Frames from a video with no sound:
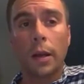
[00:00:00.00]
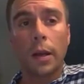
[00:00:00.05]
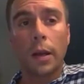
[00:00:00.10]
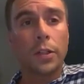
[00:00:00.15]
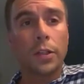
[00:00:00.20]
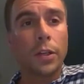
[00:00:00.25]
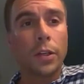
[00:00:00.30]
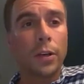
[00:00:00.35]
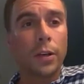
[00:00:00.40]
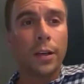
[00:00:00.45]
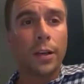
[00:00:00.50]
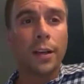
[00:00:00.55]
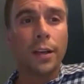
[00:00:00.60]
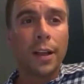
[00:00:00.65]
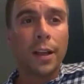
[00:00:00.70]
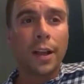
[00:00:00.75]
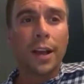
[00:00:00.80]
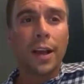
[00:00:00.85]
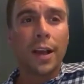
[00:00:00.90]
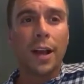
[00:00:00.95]
Hunter,
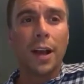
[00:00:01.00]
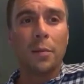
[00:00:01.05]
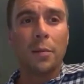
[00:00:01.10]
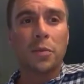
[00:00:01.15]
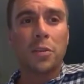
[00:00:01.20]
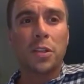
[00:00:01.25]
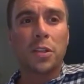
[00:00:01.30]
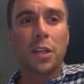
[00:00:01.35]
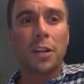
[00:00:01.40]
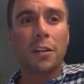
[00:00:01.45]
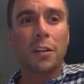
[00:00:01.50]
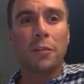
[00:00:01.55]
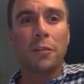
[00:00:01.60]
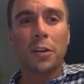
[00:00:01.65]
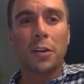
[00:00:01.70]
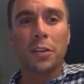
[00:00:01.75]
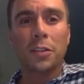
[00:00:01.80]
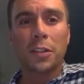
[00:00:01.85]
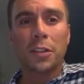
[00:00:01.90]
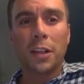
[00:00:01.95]
and seeing if
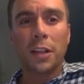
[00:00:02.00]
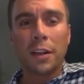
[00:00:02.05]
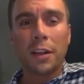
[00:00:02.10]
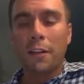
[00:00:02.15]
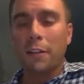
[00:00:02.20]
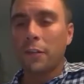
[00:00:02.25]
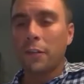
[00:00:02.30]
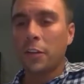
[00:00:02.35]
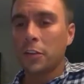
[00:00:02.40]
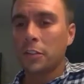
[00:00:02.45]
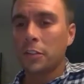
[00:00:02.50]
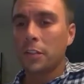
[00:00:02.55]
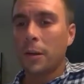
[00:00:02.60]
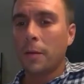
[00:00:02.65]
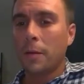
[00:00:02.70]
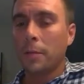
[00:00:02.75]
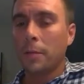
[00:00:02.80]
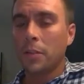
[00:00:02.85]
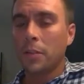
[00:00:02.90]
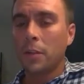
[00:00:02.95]
there's
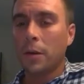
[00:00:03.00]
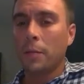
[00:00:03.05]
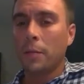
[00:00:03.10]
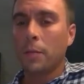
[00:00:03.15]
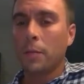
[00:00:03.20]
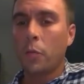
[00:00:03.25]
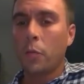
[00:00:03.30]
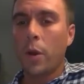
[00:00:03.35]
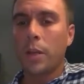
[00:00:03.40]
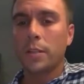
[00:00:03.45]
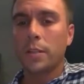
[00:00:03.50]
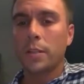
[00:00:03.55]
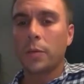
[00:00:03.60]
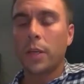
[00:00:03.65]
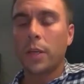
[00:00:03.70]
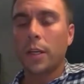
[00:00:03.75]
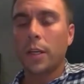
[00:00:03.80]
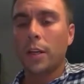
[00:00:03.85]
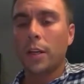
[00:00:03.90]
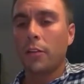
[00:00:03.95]
some ways that
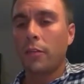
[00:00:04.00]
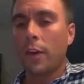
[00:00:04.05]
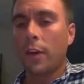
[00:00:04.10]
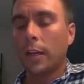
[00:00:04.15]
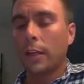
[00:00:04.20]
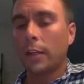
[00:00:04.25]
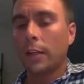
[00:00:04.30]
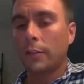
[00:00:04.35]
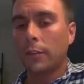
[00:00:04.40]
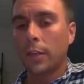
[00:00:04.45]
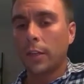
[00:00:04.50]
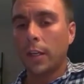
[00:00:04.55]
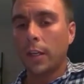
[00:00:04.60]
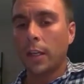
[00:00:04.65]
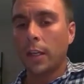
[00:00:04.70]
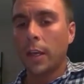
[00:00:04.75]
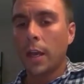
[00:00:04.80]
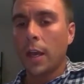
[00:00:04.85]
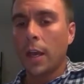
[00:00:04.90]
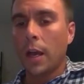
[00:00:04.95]
we can
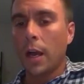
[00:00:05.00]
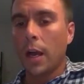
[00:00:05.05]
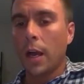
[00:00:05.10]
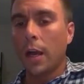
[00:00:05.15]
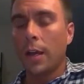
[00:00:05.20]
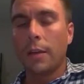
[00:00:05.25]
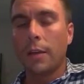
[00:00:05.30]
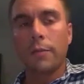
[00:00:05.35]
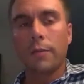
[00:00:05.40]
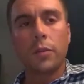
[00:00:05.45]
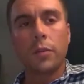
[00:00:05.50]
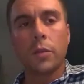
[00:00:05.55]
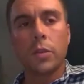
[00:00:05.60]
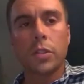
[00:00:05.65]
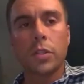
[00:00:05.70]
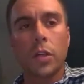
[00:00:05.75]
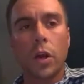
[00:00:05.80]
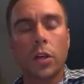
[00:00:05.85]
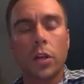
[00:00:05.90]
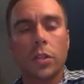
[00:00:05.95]
effectively
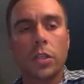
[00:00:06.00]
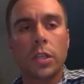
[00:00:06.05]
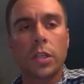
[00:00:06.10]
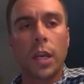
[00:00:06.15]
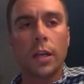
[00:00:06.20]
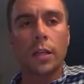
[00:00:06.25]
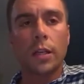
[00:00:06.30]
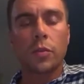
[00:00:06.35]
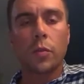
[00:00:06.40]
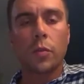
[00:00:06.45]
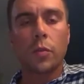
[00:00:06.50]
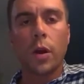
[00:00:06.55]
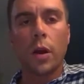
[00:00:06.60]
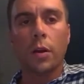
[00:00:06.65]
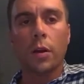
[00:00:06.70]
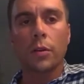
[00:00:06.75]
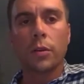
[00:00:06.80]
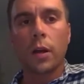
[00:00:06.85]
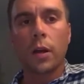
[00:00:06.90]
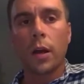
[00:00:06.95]
influence our state as
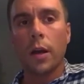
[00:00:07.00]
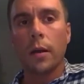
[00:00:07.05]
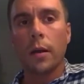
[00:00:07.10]
well.